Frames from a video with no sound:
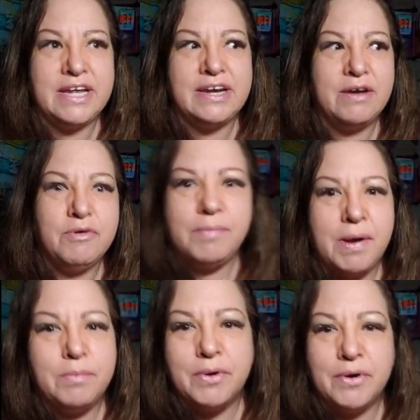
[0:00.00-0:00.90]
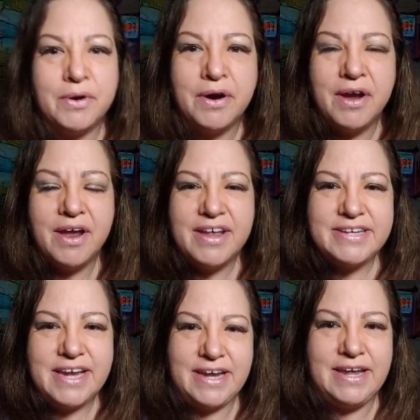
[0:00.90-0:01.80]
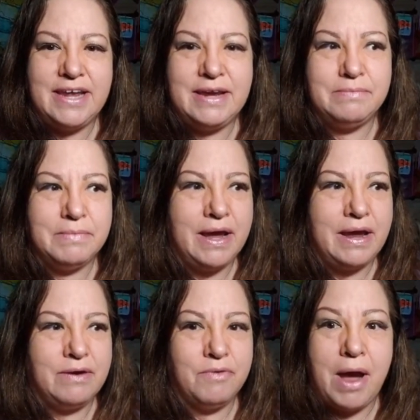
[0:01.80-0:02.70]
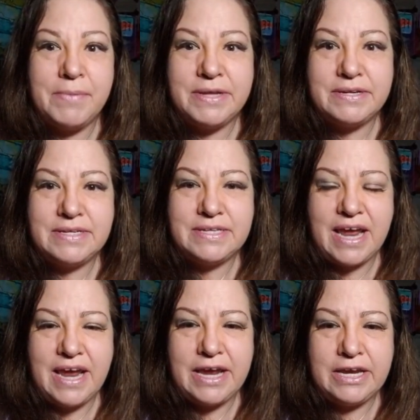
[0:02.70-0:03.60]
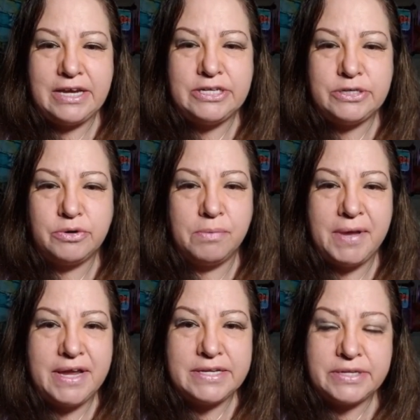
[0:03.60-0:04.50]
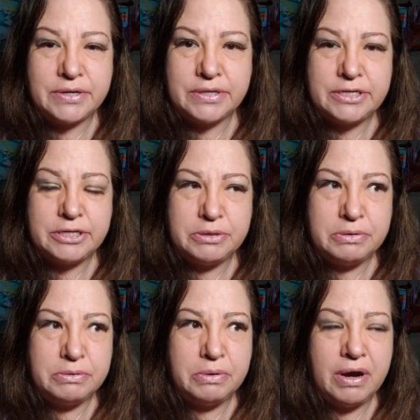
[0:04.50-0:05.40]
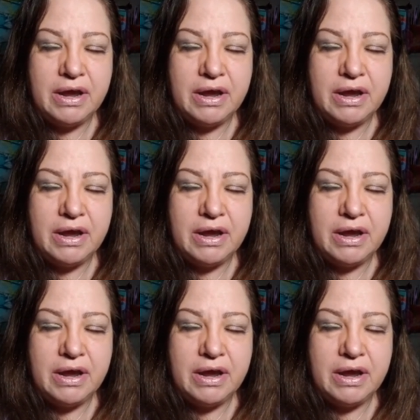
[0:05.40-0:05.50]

And I remember taking my rabbit sage or basil to,